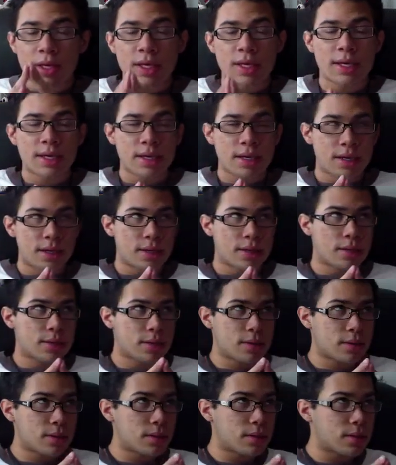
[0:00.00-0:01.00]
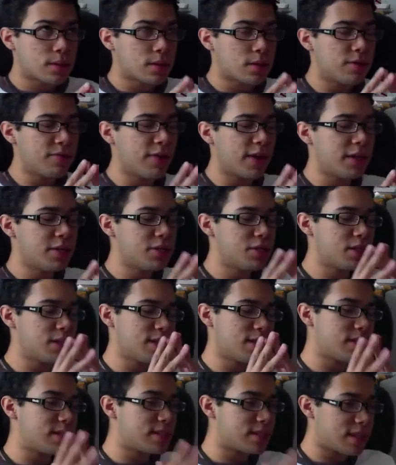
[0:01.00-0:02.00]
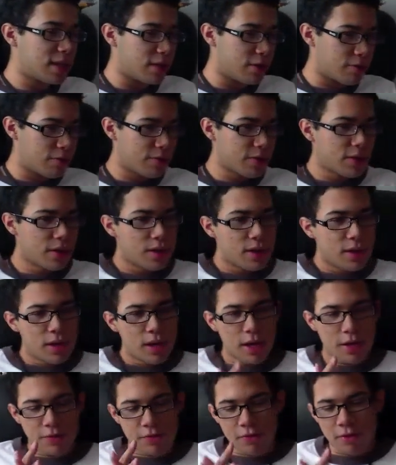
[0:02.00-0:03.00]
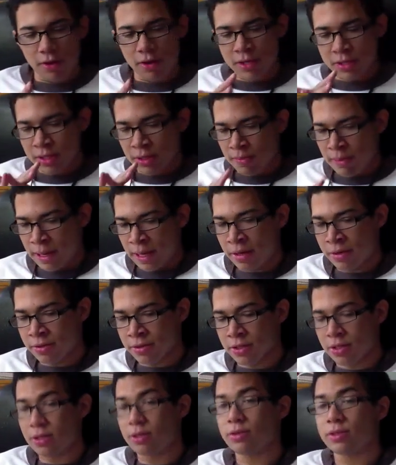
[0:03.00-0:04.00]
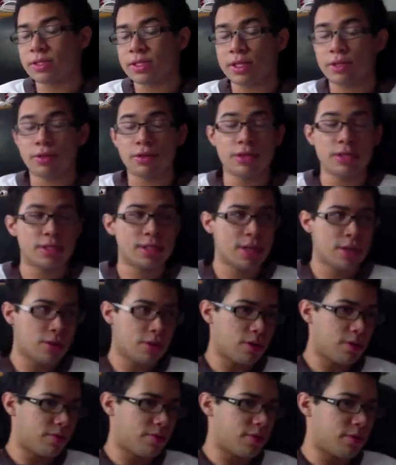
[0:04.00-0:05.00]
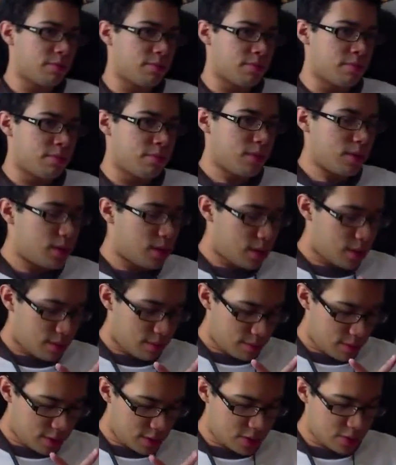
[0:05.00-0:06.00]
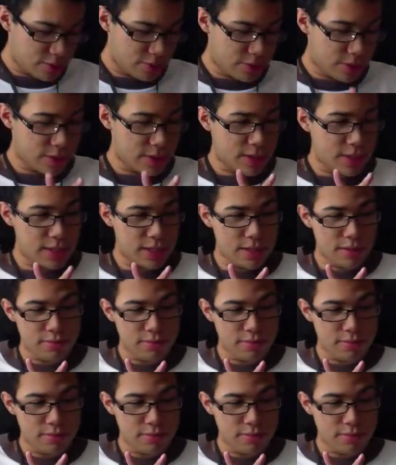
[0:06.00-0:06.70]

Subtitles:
The convention itself, as far as the panels go, because I couldn't attend all of them due to